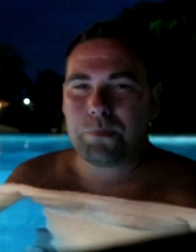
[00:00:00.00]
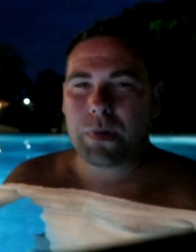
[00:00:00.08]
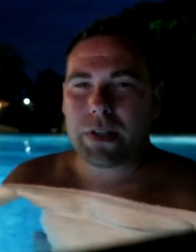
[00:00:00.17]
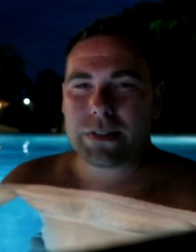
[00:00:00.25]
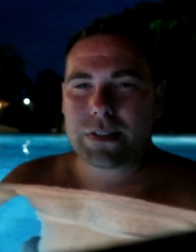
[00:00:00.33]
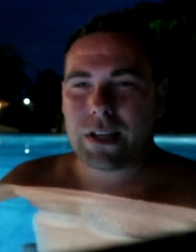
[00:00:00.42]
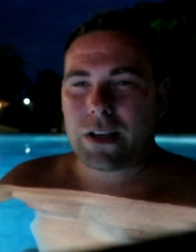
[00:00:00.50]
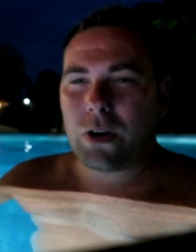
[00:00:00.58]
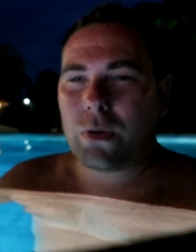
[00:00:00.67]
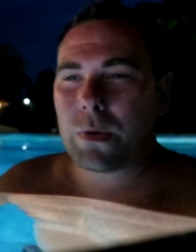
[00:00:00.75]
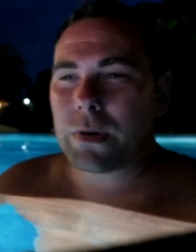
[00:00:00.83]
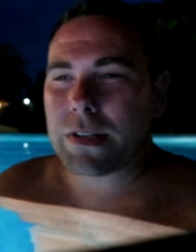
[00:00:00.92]
But uh,
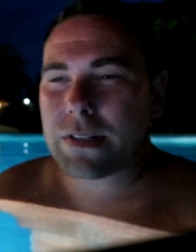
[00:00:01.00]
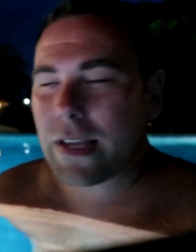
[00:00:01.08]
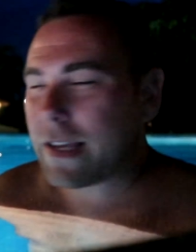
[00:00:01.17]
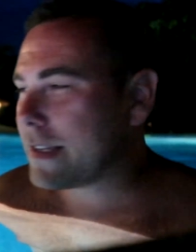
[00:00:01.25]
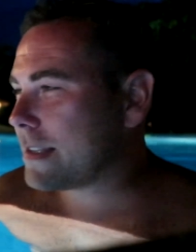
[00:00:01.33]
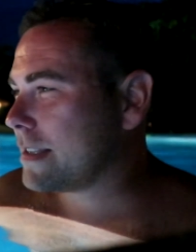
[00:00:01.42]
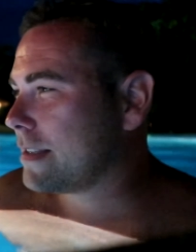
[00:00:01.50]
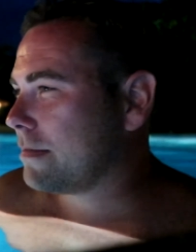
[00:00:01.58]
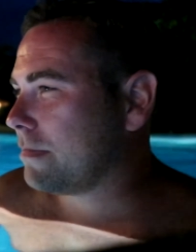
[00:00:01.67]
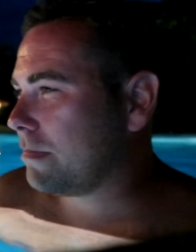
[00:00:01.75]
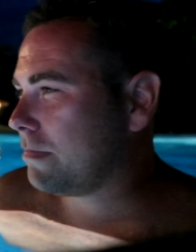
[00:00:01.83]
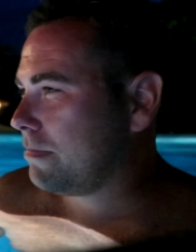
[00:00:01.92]
all we want to say is
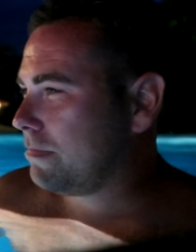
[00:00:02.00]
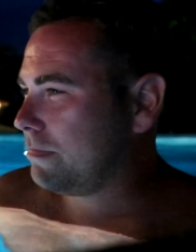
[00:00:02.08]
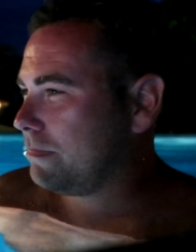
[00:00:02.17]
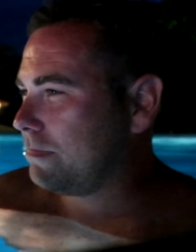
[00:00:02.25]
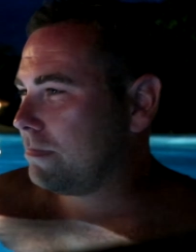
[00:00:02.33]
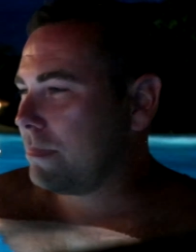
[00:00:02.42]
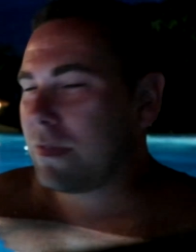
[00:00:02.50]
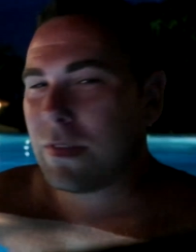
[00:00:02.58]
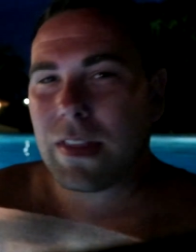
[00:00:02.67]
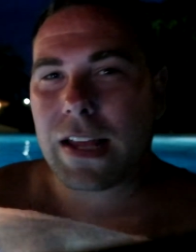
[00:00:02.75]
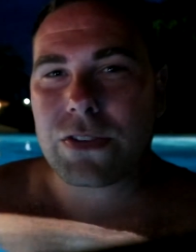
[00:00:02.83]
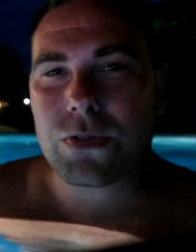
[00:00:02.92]

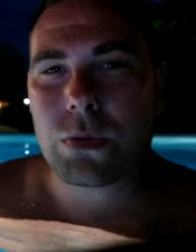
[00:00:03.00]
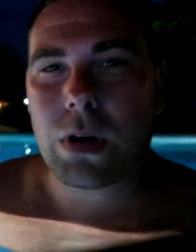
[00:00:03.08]
thanks for